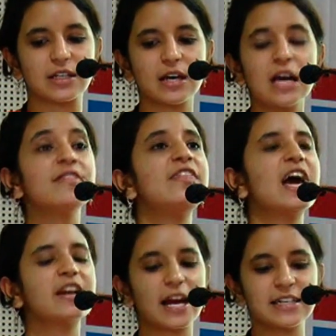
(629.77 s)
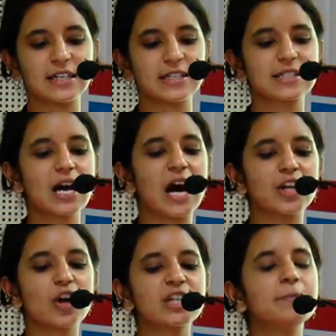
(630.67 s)
Their writings are not
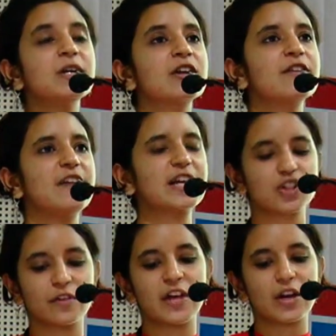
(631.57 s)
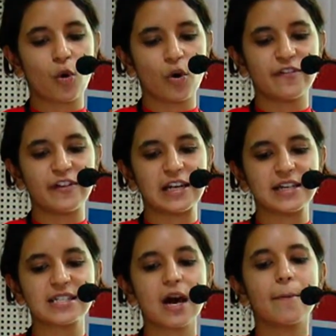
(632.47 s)
a mere reflection of their own feelings,
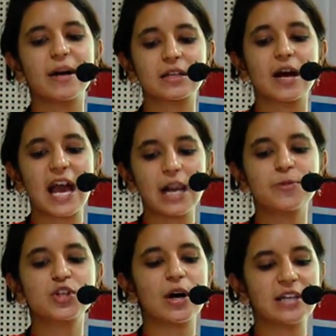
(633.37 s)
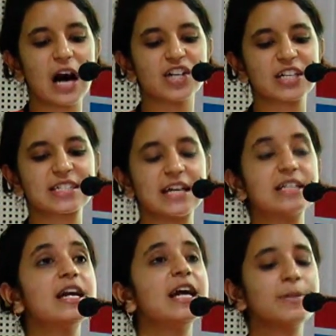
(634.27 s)
but help to a large extent
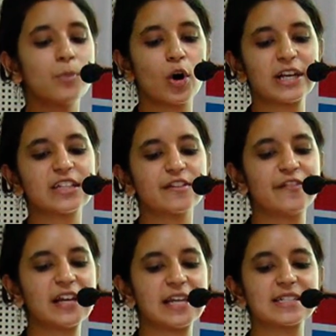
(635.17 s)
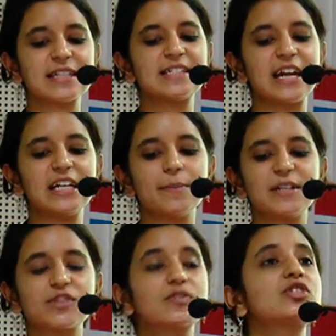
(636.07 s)
in molding the feelings and sentiments of
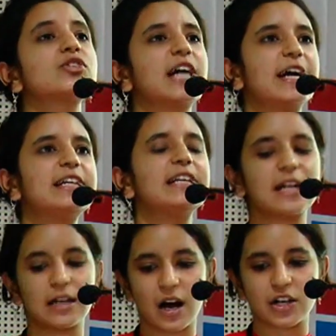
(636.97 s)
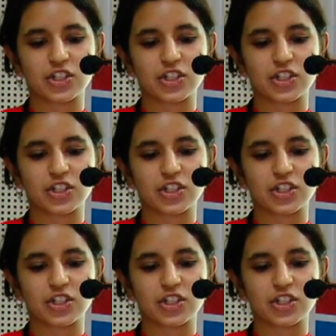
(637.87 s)
the society at large.